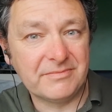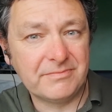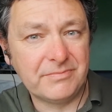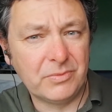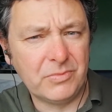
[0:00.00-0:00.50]

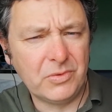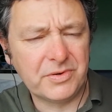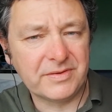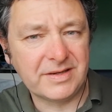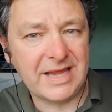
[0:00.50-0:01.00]
more
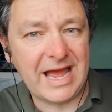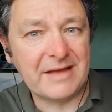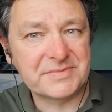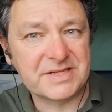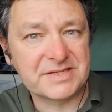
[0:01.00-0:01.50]
than
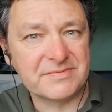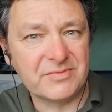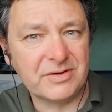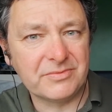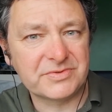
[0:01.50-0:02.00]
gaps, there's some
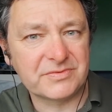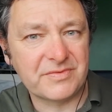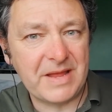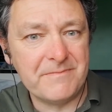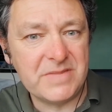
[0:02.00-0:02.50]
real sort of
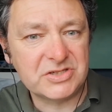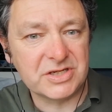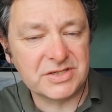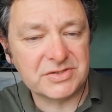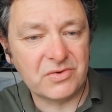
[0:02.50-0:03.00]

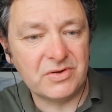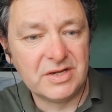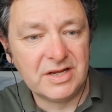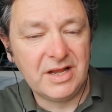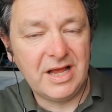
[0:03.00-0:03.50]
omissions, or
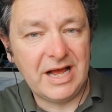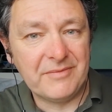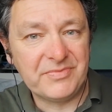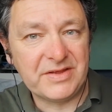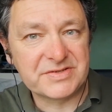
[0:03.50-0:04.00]

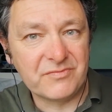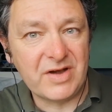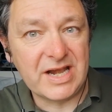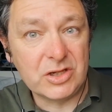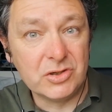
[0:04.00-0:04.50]
there's some
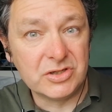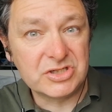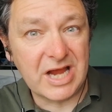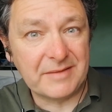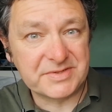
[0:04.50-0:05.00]
really good
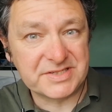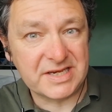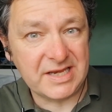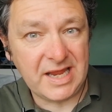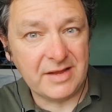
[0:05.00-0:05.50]
chapters
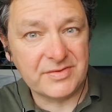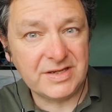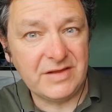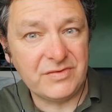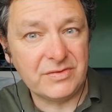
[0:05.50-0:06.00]
in here that
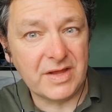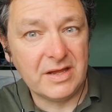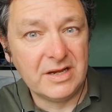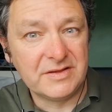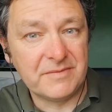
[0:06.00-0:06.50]
give you
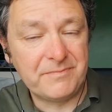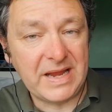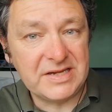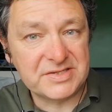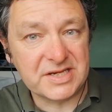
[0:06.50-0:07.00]
the
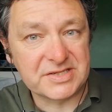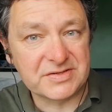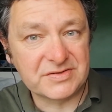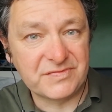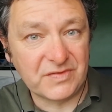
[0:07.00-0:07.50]
basis
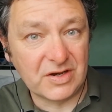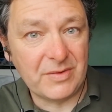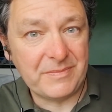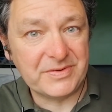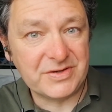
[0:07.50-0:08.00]
to follow
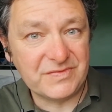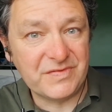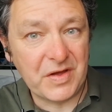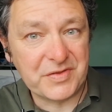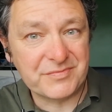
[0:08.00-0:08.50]
up and do
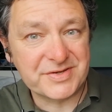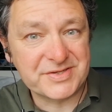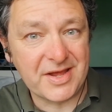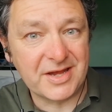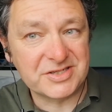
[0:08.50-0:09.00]
further
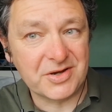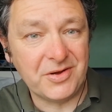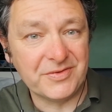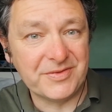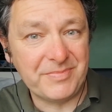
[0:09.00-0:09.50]
research
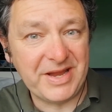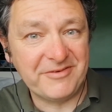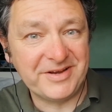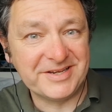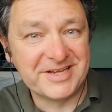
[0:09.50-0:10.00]
on the
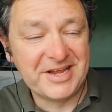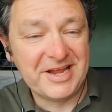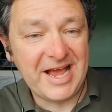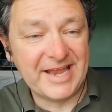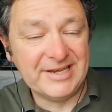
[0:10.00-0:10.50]
period
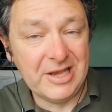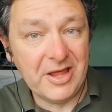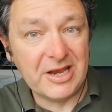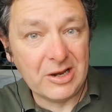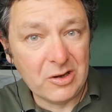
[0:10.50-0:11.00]
and
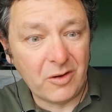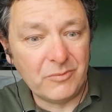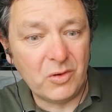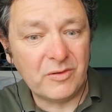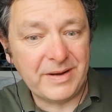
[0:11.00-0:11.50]
learn a lot
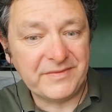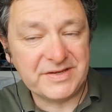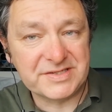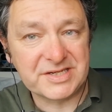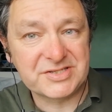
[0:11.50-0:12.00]
more about
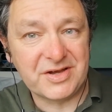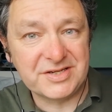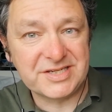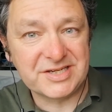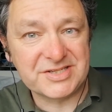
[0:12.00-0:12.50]
these
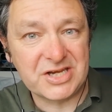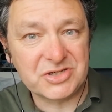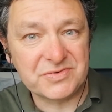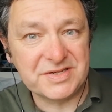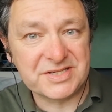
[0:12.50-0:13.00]
exciting
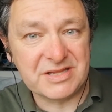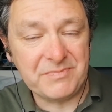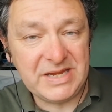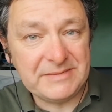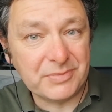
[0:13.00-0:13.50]
centuries and the
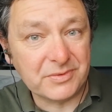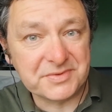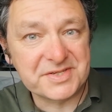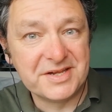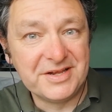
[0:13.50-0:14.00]

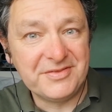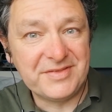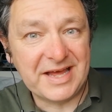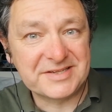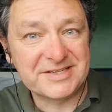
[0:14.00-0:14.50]
peoples
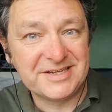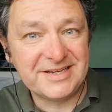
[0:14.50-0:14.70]
that